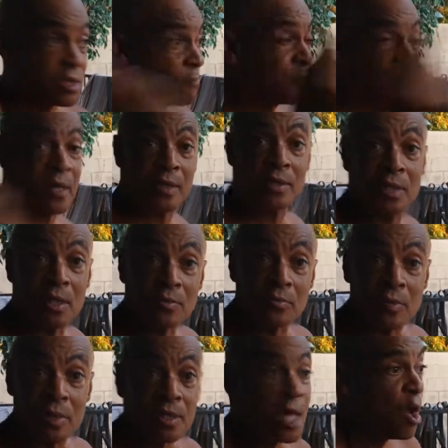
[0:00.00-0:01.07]
and
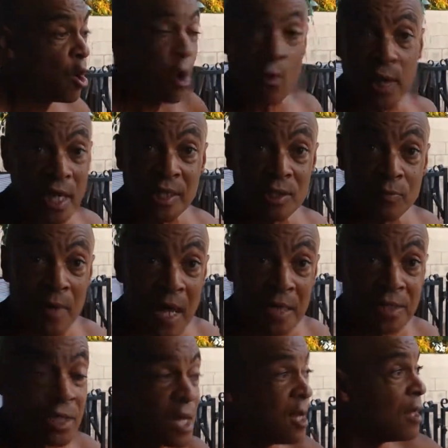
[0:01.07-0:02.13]
penitentiary. Who gets
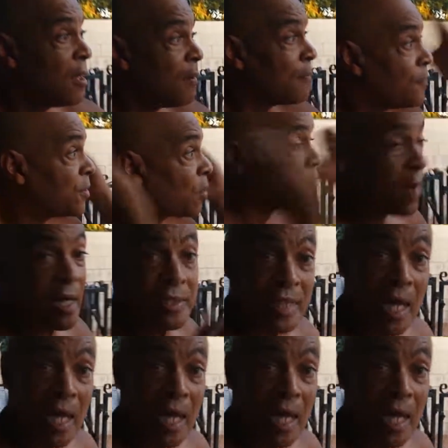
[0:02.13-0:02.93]
rich? The ones